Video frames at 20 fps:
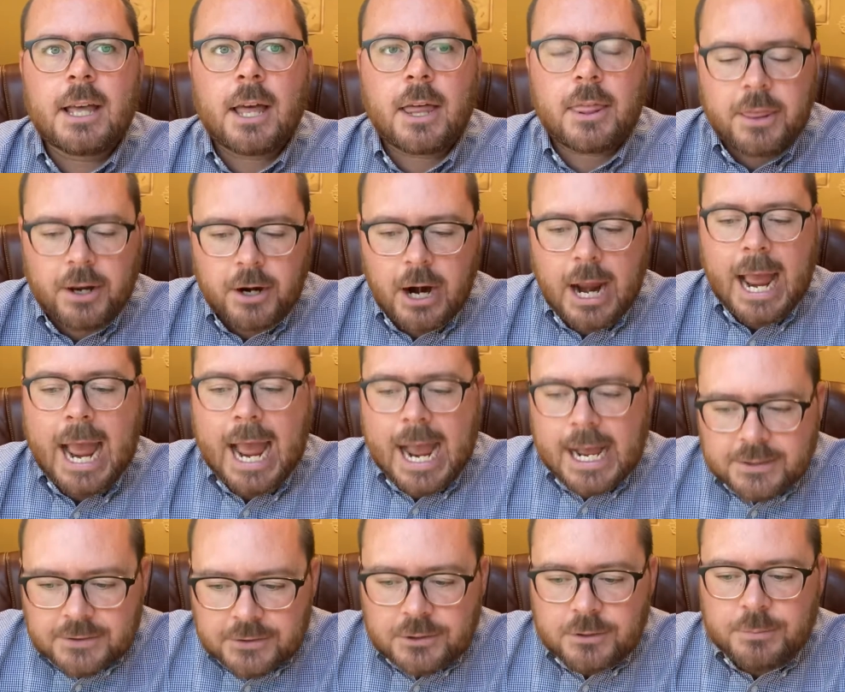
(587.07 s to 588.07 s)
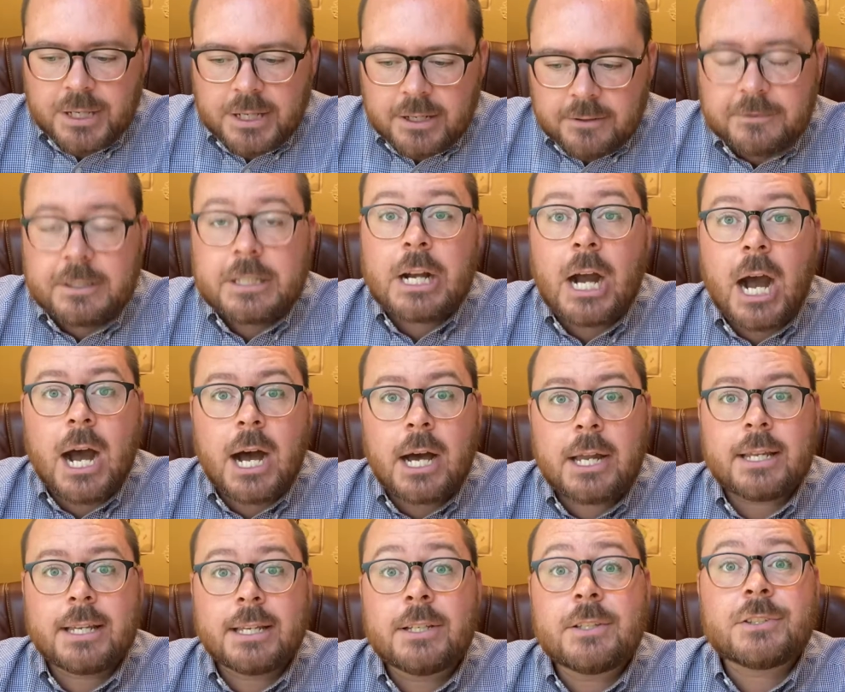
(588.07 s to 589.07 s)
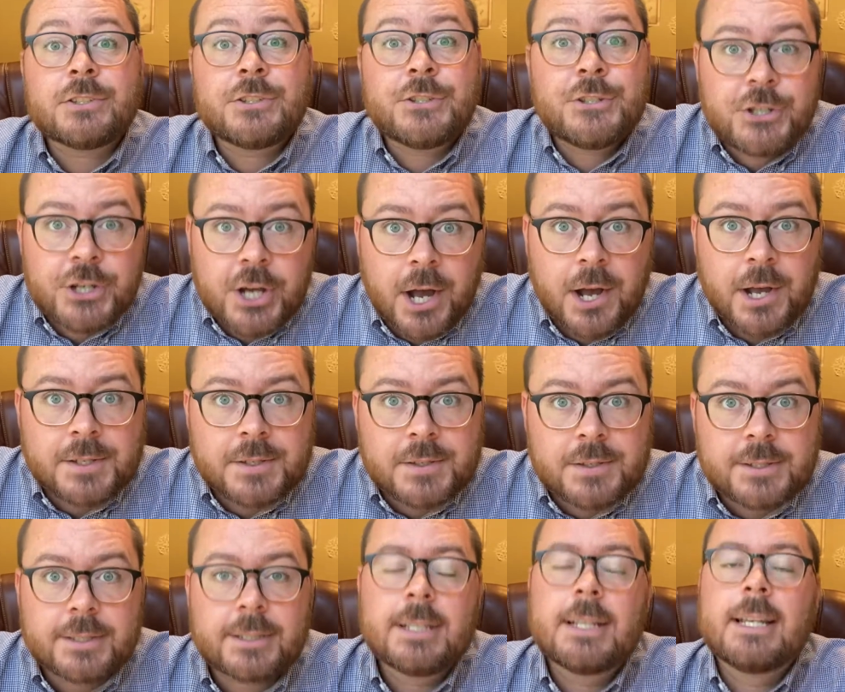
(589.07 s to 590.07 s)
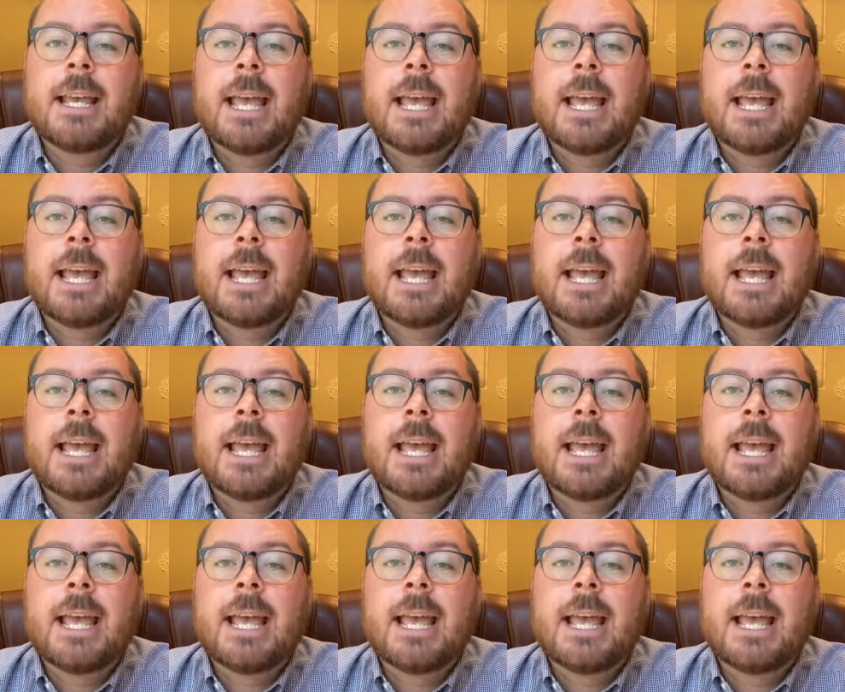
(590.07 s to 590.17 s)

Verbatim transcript: There has to be, if God is just